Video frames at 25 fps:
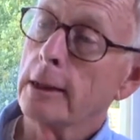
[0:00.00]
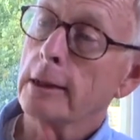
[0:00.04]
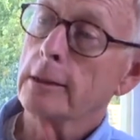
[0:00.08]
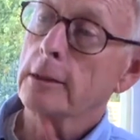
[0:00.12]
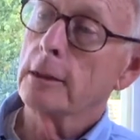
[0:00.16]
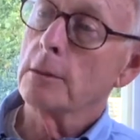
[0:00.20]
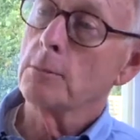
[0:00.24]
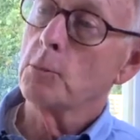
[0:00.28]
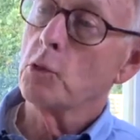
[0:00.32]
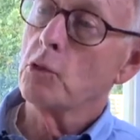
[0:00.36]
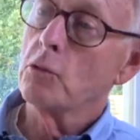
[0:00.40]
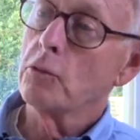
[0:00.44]
like
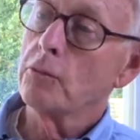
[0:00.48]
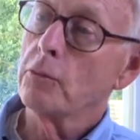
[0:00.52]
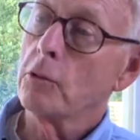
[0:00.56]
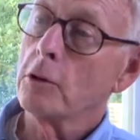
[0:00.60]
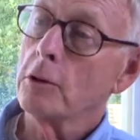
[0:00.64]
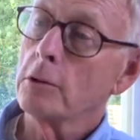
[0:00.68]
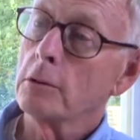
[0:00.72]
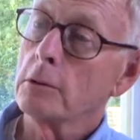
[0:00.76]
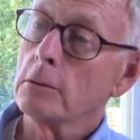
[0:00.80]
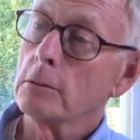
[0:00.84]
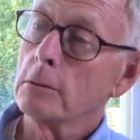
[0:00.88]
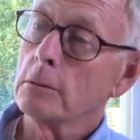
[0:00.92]
to move
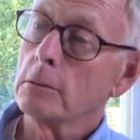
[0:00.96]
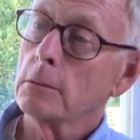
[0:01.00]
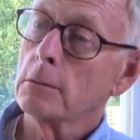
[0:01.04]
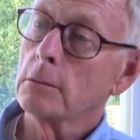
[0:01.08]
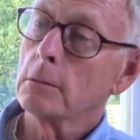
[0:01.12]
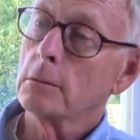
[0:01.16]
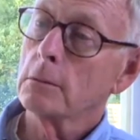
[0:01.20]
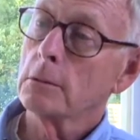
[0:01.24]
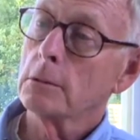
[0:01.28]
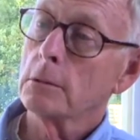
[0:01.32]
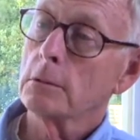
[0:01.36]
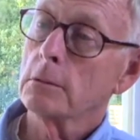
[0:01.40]
on
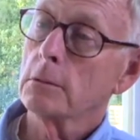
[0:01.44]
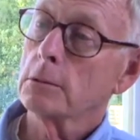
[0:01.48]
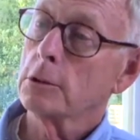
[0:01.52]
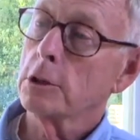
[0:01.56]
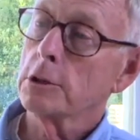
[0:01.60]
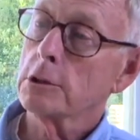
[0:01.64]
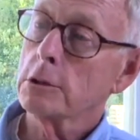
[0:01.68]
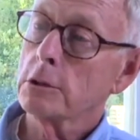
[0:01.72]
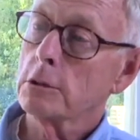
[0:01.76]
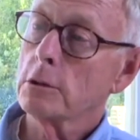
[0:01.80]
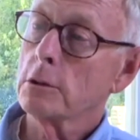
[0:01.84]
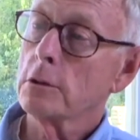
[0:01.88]

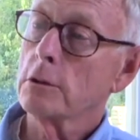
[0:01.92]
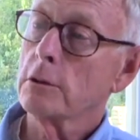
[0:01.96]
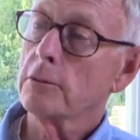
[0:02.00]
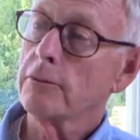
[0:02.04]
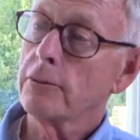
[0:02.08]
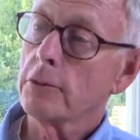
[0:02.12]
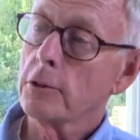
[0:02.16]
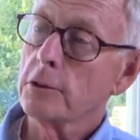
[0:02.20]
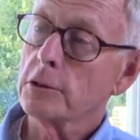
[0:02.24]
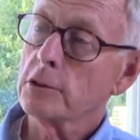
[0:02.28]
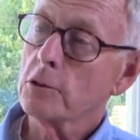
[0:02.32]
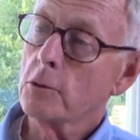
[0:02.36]
just to the
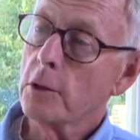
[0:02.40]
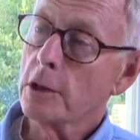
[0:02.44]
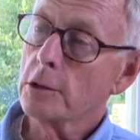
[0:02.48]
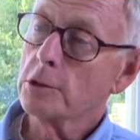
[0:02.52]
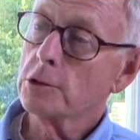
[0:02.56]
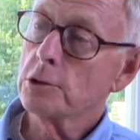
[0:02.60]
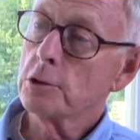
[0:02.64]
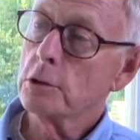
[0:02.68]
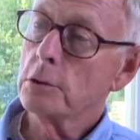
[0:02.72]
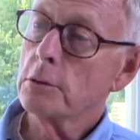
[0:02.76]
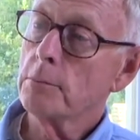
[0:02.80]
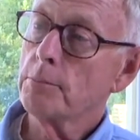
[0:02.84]
first
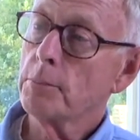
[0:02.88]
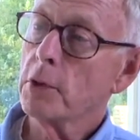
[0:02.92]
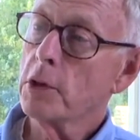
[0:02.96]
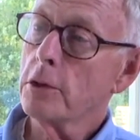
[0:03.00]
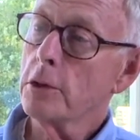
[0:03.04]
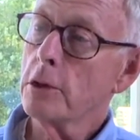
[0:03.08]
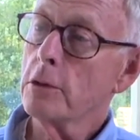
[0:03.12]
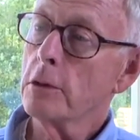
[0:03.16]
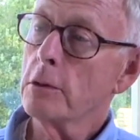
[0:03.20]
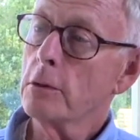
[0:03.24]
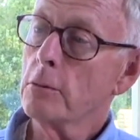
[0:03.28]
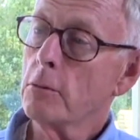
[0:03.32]
question.
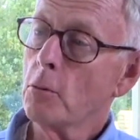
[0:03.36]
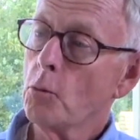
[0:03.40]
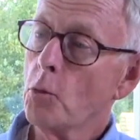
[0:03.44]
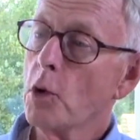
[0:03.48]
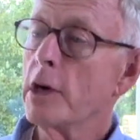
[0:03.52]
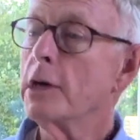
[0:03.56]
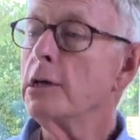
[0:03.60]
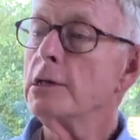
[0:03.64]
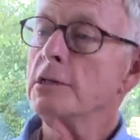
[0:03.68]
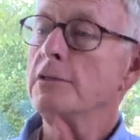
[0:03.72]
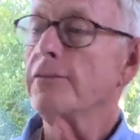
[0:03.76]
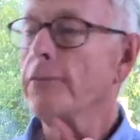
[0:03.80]
Bernard,
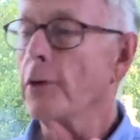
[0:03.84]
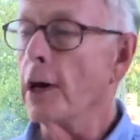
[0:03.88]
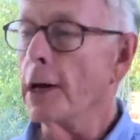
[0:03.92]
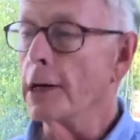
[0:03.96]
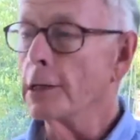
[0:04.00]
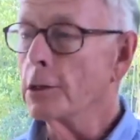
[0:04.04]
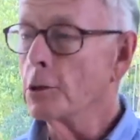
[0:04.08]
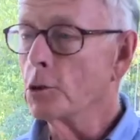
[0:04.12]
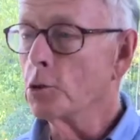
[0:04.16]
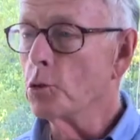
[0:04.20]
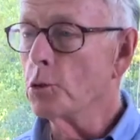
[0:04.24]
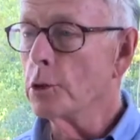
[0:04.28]
what is
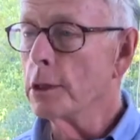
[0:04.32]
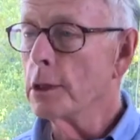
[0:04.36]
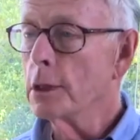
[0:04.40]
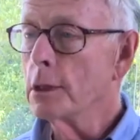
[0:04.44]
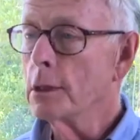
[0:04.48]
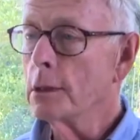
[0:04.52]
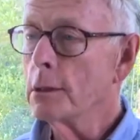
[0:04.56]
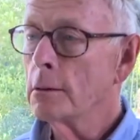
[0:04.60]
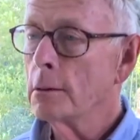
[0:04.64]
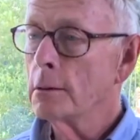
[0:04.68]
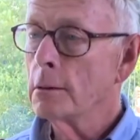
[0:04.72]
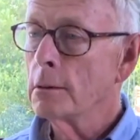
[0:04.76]

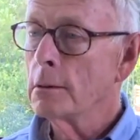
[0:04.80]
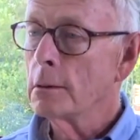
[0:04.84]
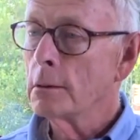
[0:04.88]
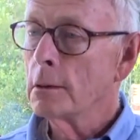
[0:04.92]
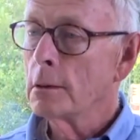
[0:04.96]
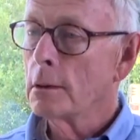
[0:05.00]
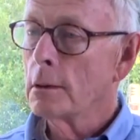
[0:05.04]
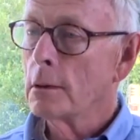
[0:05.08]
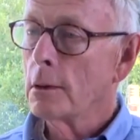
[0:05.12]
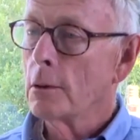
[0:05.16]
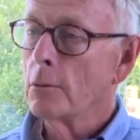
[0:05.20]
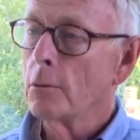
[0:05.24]
fine-tuning,
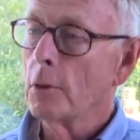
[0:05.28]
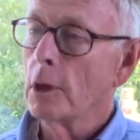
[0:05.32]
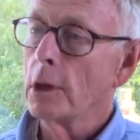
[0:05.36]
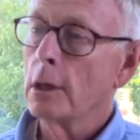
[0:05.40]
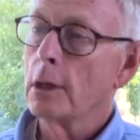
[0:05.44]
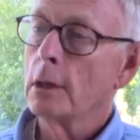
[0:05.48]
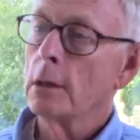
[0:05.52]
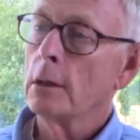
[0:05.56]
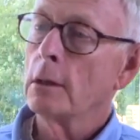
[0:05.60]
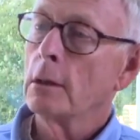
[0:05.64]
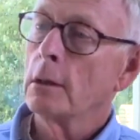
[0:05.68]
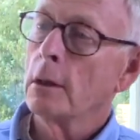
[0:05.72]

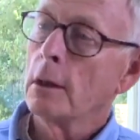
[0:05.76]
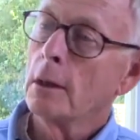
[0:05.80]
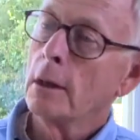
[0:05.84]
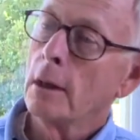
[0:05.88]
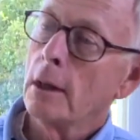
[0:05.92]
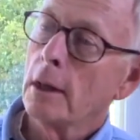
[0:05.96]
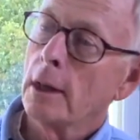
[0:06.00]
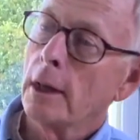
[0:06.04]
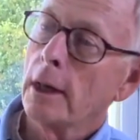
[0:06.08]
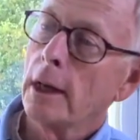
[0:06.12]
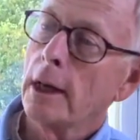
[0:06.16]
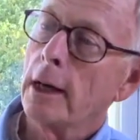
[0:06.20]
right?
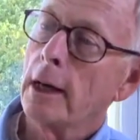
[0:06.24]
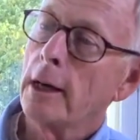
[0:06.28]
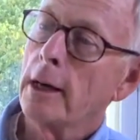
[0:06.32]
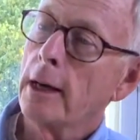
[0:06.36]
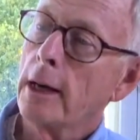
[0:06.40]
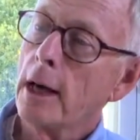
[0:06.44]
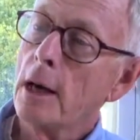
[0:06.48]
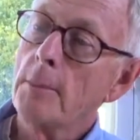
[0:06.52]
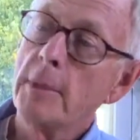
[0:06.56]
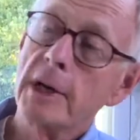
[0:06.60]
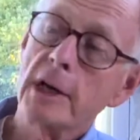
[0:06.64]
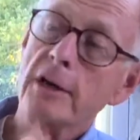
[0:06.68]

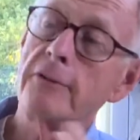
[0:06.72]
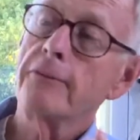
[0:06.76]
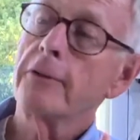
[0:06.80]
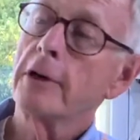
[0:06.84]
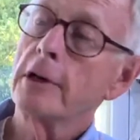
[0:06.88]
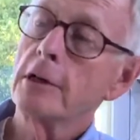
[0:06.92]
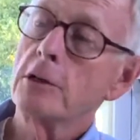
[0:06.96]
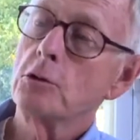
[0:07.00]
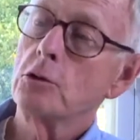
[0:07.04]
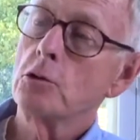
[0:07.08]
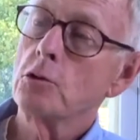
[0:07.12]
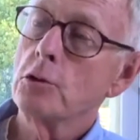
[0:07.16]
How many
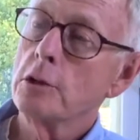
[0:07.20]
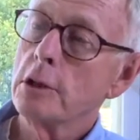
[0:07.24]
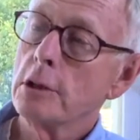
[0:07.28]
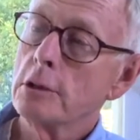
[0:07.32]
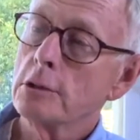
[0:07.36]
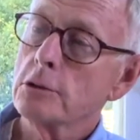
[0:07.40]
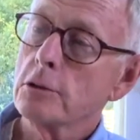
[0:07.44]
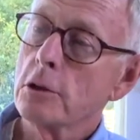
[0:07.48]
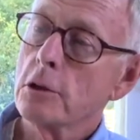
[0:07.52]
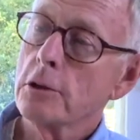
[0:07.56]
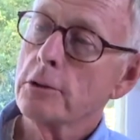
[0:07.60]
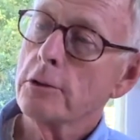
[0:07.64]

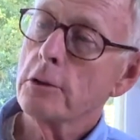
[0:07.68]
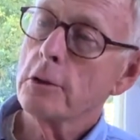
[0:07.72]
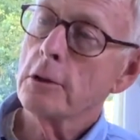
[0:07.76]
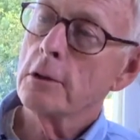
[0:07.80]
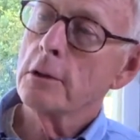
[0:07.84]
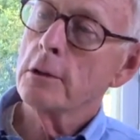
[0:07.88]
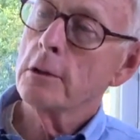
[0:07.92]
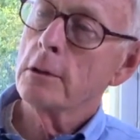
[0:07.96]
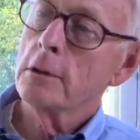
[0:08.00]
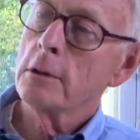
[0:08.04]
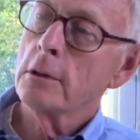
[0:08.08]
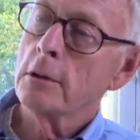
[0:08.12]
fine-tunings are
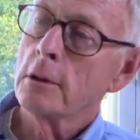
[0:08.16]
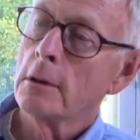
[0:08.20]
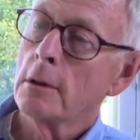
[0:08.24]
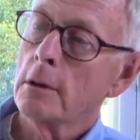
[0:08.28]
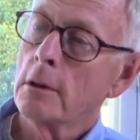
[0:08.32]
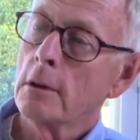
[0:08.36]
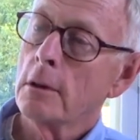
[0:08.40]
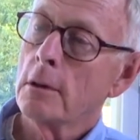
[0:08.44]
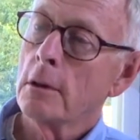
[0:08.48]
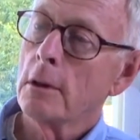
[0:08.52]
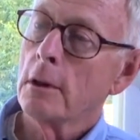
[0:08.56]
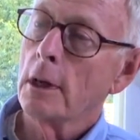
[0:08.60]
there?
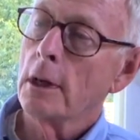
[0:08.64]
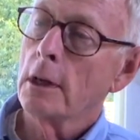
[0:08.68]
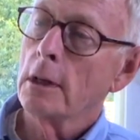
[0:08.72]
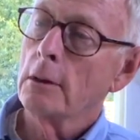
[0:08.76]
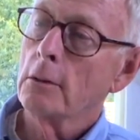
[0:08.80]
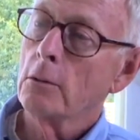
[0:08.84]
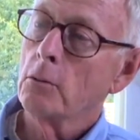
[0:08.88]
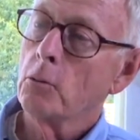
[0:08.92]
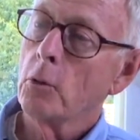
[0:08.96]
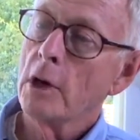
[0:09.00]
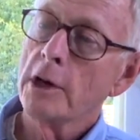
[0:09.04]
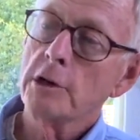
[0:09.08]

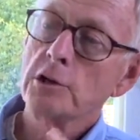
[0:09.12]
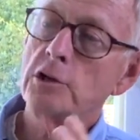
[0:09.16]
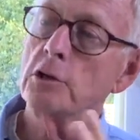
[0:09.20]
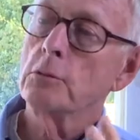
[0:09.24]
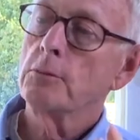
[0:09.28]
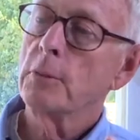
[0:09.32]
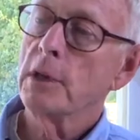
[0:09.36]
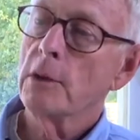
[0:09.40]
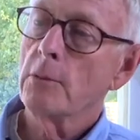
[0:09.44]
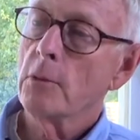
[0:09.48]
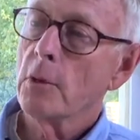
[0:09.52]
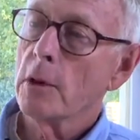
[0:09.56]
And why
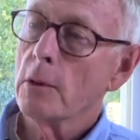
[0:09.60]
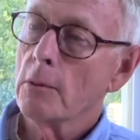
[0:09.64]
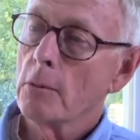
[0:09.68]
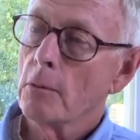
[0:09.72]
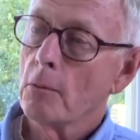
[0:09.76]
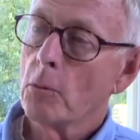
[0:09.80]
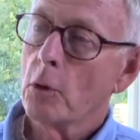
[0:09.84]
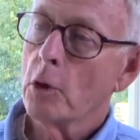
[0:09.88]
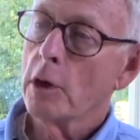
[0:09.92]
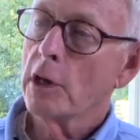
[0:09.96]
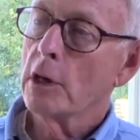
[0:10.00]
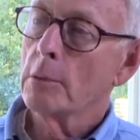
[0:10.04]
should we be
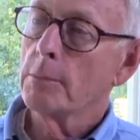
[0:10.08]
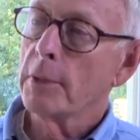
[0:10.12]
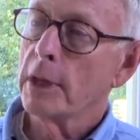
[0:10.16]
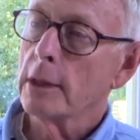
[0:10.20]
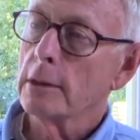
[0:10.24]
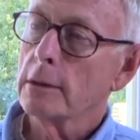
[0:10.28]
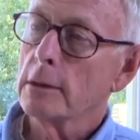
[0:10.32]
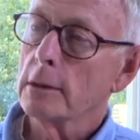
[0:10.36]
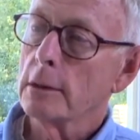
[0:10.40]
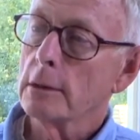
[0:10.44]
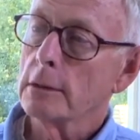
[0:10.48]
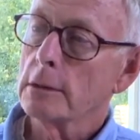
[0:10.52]
worried
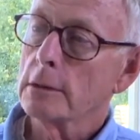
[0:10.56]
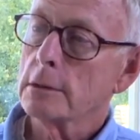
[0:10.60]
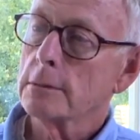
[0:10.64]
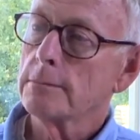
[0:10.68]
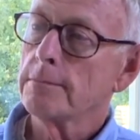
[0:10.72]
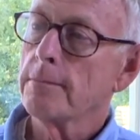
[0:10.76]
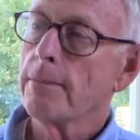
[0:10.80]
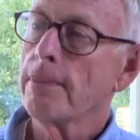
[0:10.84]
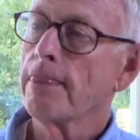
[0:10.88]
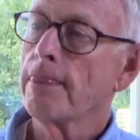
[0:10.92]
about this?